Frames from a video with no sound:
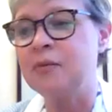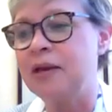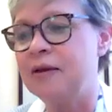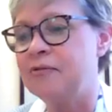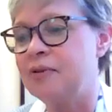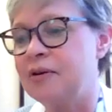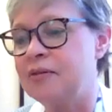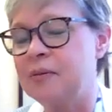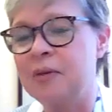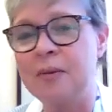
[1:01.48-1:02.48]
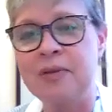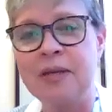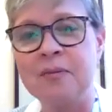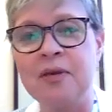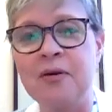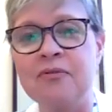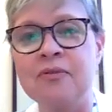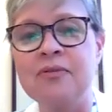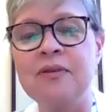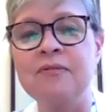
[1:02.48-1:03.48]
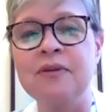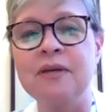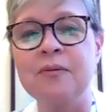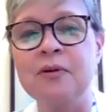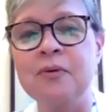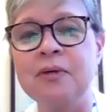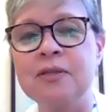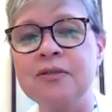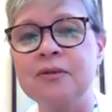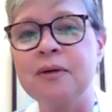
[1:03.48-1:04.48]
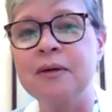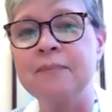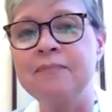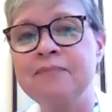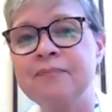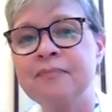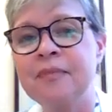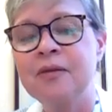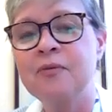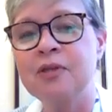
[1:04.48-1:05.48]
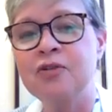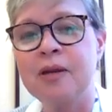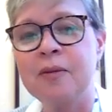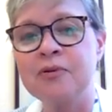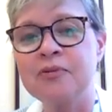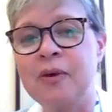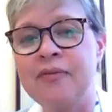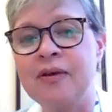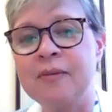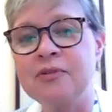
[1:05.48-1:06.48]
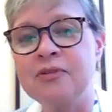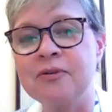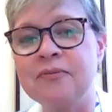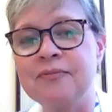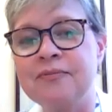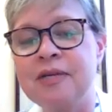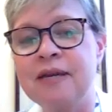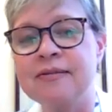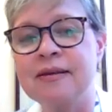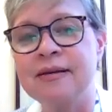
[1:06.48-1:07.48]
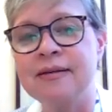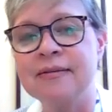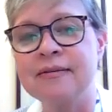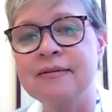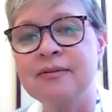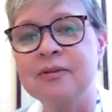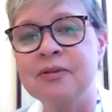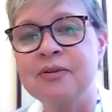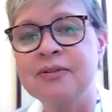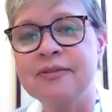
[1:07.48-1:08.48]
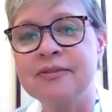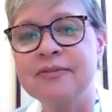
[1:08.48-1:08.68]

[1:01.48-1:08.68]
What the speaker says: We have some company coming over this evening and we're going to really try to persuade them to take us on in a cornhole.